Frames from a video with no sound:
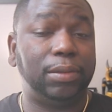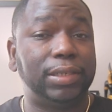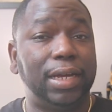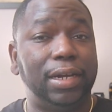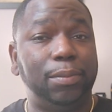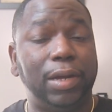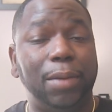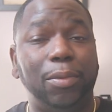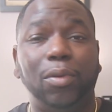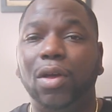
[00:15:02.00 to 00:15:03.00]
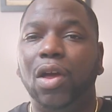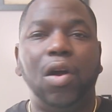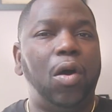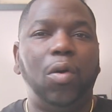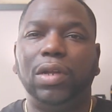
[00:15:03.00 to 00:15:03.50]
outside of the Bible
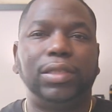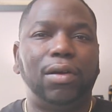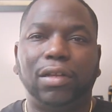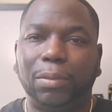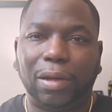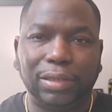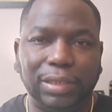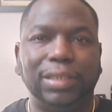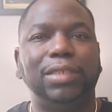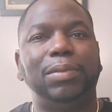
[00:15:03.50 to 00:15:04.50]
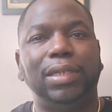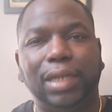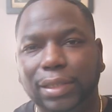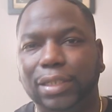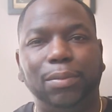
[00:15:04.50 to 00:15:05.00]
only talked about Jesus
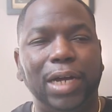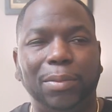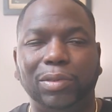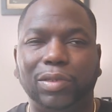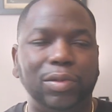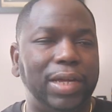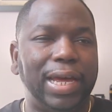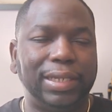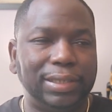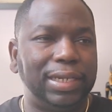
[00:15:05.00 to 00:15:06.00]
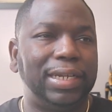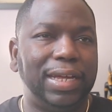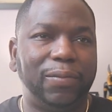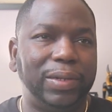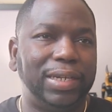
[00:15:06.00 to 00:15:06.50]
because of the Bible. So you can't say that
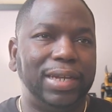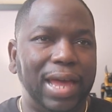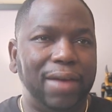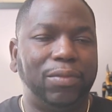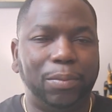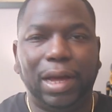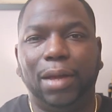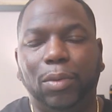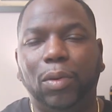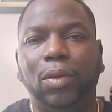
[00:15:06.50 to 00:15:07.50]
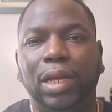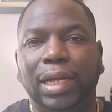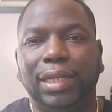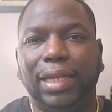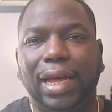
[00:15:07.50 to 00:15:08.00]
if we didn't have the Bible
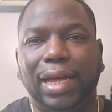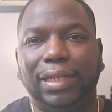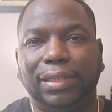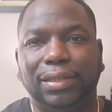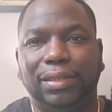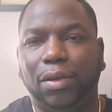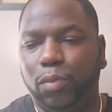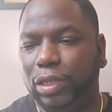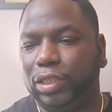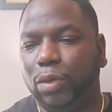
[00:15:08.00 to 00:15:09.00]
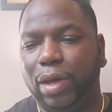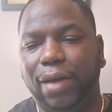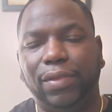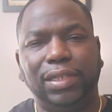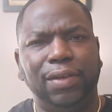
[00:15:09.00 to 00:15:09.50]
that, we still
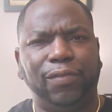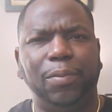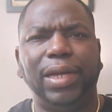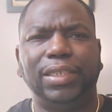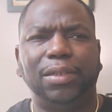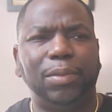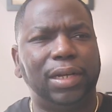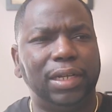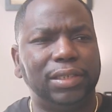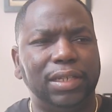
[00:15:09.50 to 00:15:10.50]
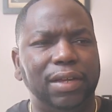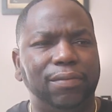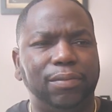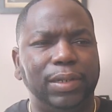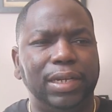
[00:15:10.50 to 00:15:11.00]
have this information, because if
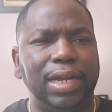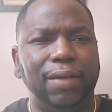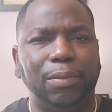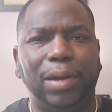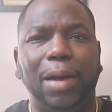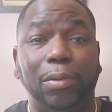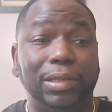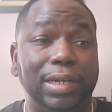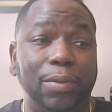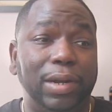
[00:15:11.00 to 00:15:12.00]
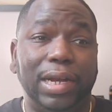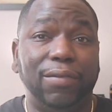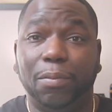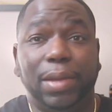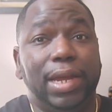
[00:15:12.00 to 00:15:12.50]
we didn't have the Bible, then they would have
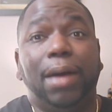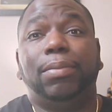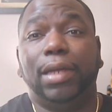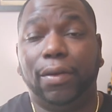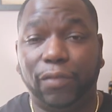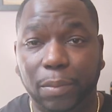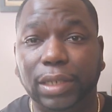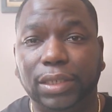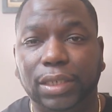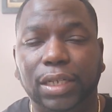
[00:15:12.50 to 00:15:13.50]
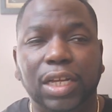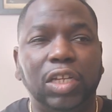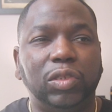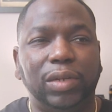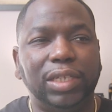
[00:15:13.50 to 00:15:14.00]
never made up the information.
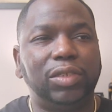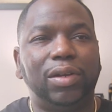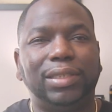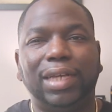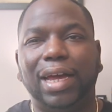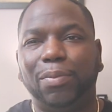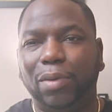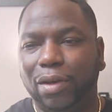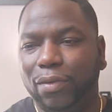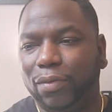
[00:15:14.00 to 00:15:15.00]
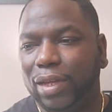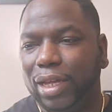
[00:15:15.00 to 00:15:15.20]
So these are the type of,